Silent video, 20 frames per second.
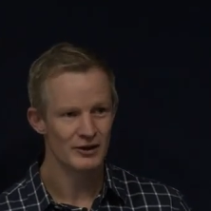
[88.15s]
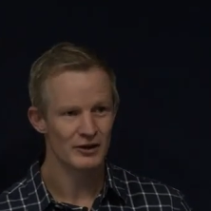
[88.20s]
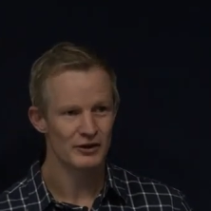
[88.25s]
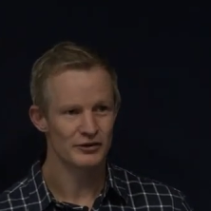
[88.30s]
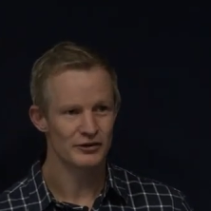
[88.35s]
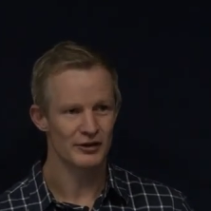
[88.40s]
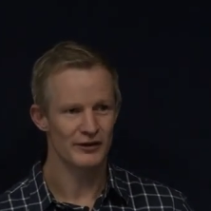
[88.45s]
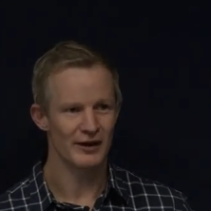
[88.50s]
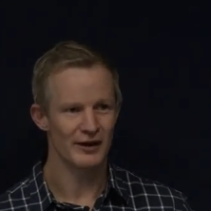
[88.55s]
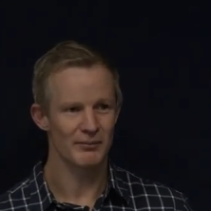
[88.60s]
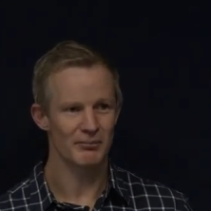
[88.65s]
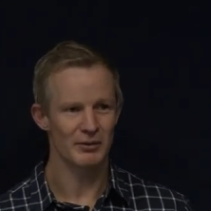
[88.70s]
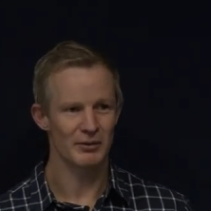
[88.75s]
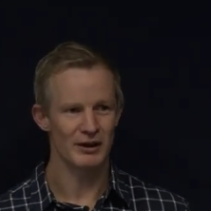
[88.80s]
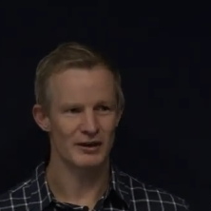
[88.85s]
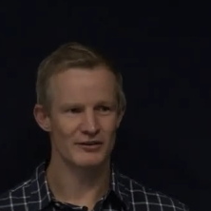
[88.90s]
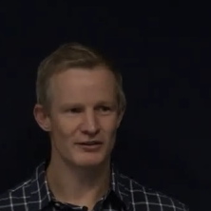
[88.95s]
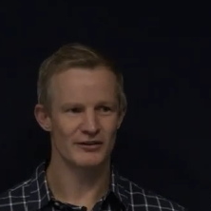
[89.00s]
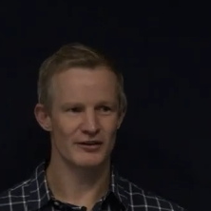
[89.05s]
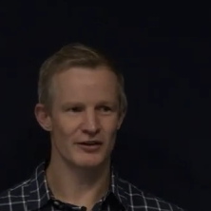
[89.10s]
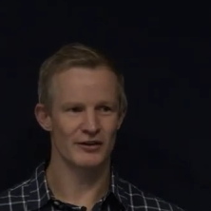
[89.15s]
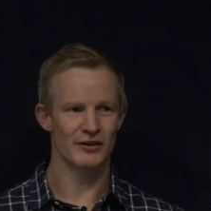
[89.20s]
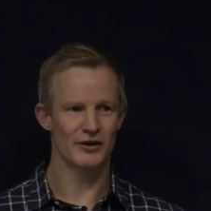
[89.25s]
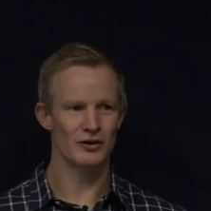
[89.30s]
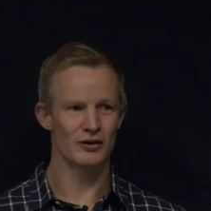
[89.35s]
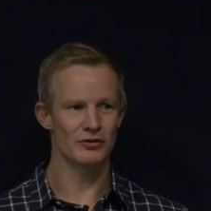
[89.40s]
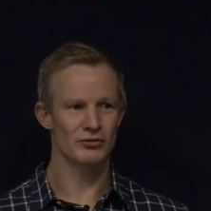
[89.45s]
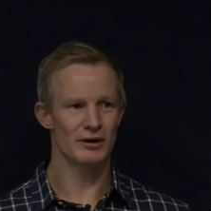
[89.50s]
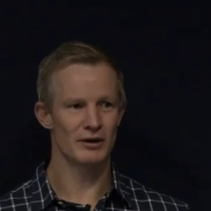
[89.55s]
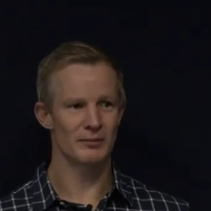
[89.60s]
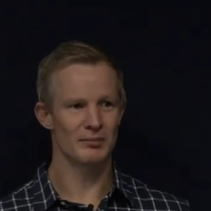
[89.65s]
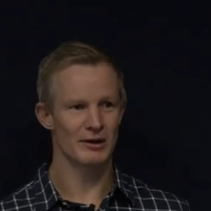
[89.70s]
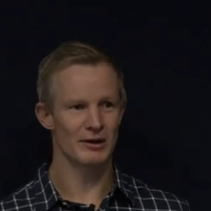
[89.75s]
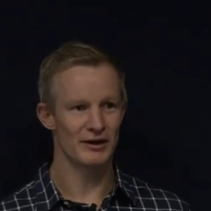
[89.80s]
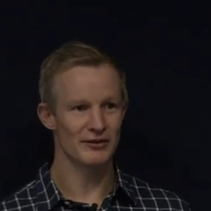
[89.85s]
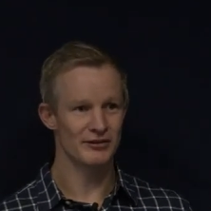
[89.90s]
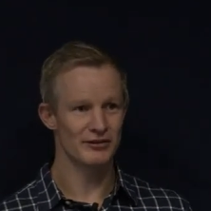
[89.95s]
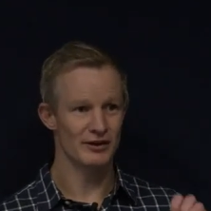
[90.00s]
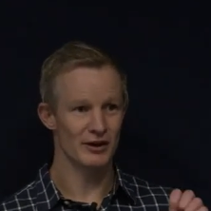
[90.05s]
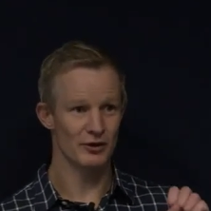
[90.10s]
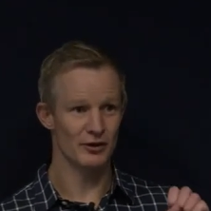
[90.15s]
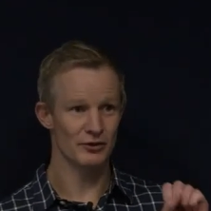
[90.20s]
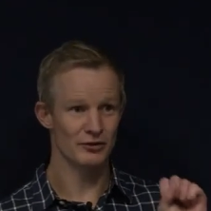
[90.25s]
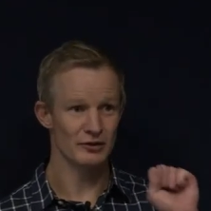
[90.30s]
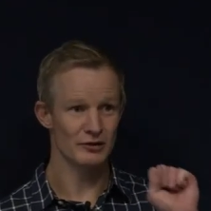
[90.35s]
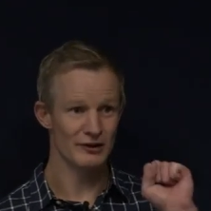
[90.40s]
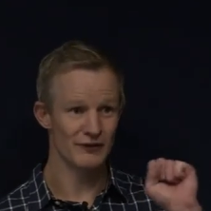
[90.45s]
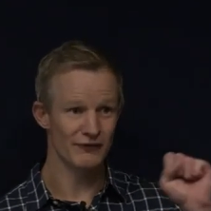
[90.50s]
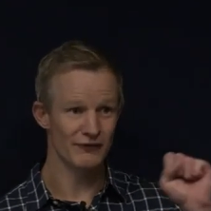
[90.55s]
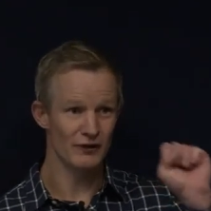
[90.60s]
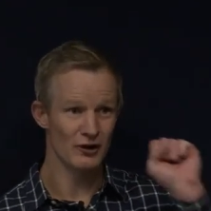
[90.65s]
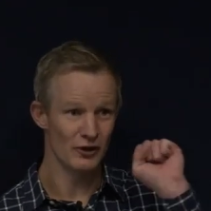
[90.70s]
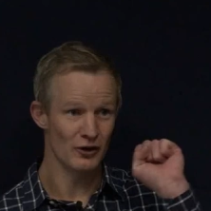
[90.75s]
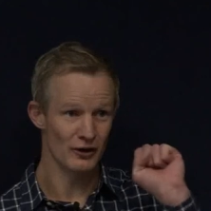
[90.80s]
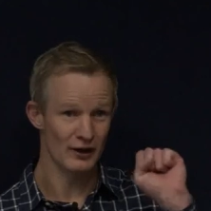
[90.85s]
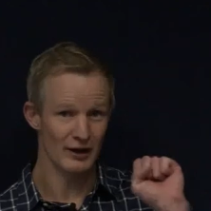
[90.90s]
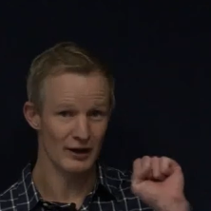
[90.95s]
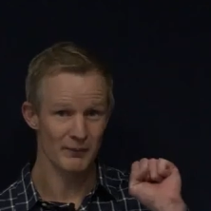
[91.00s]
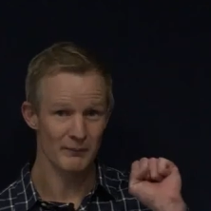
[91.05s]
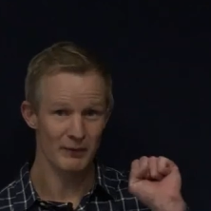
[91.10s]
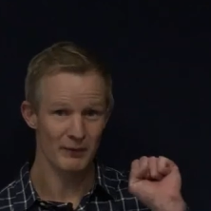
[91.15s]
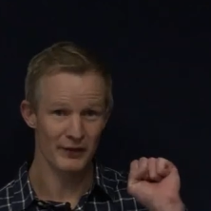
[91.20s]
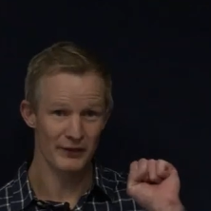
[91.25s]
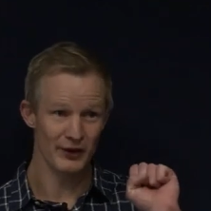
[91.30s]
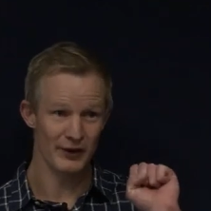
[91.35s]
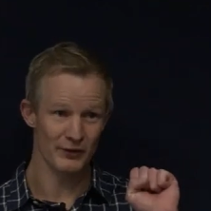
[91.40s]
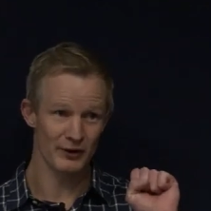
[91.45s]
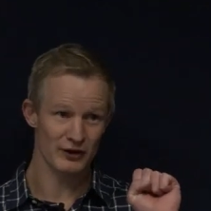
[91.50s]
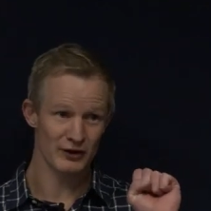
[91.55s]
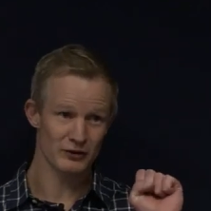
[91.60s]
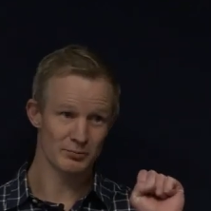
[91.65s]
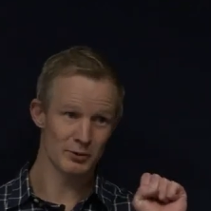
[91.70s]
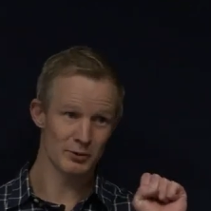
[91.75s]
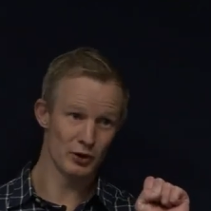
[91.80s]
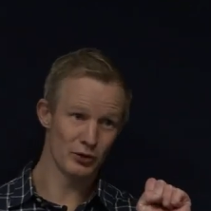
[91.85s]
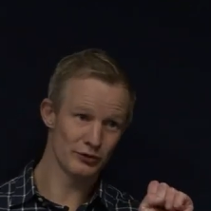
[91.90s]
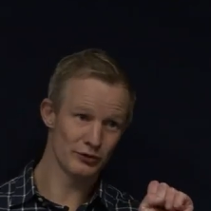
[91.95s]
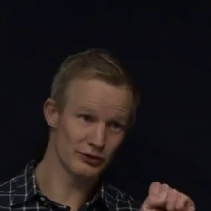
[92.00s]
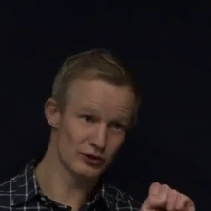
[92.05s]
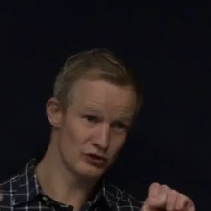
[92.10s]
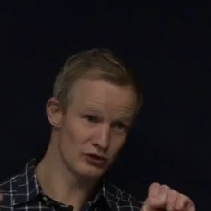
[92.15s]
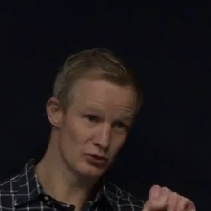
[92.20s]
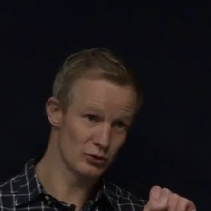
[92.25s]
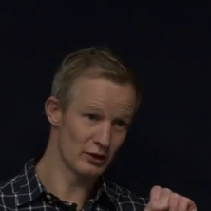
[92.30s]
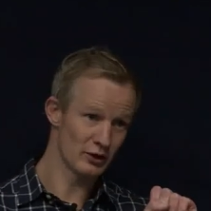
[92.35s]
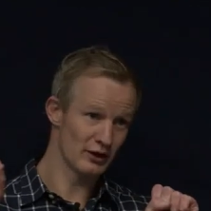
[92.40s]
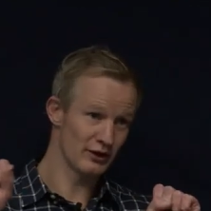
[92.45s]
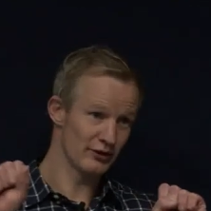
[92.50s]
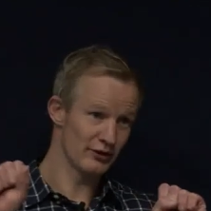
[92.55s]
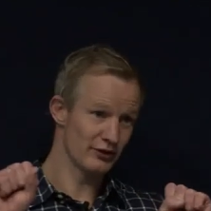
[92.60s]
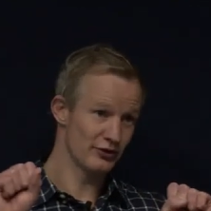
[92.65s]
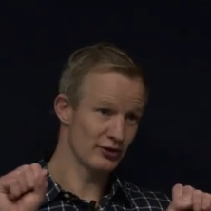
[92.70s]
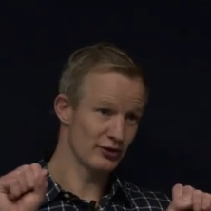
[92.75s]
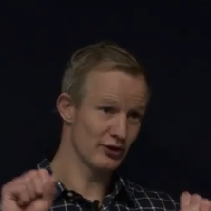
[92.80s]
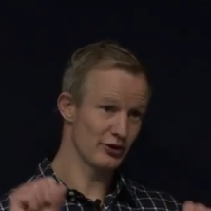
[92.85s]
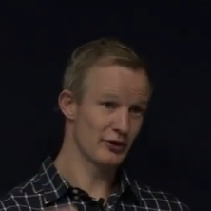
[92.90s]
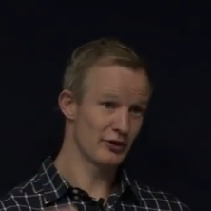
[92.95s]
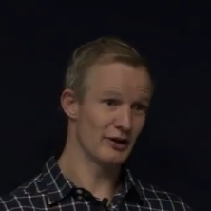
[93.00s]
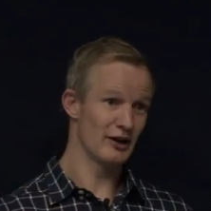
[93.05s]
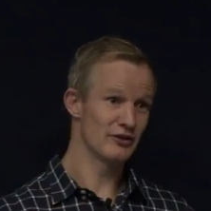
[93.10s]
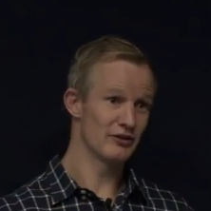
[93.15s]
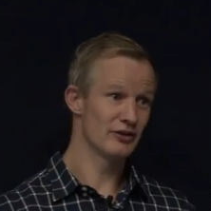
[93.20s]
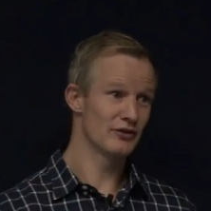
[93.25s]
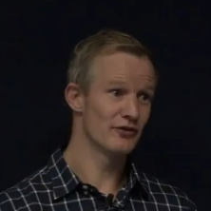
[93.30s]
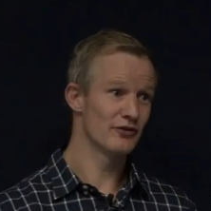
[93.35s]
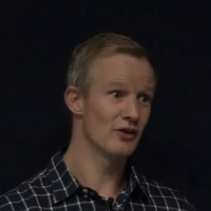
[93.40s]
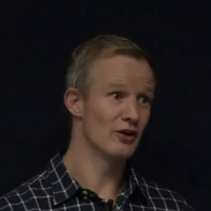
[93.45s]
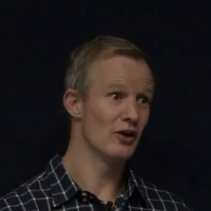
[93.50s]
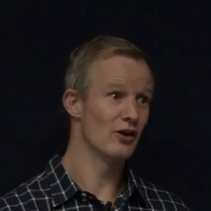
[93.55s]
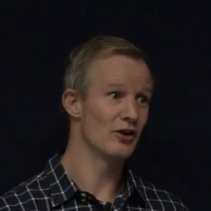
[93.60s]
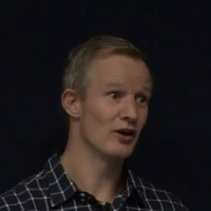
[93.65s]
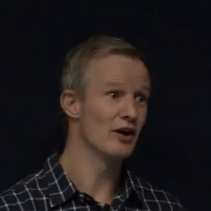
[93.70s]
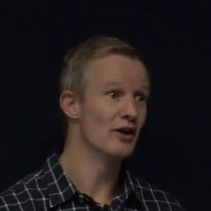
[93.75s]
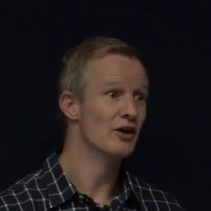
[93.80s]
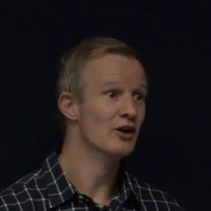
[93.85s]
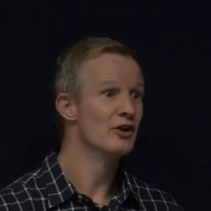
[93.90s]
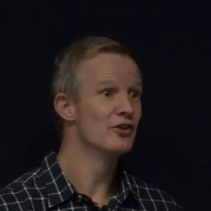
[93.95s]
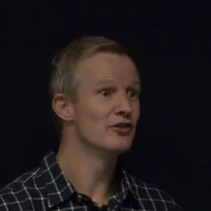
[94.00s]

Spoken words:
So that means that those red blood cells live longer and they're exposed to sugar in the circulation for longer.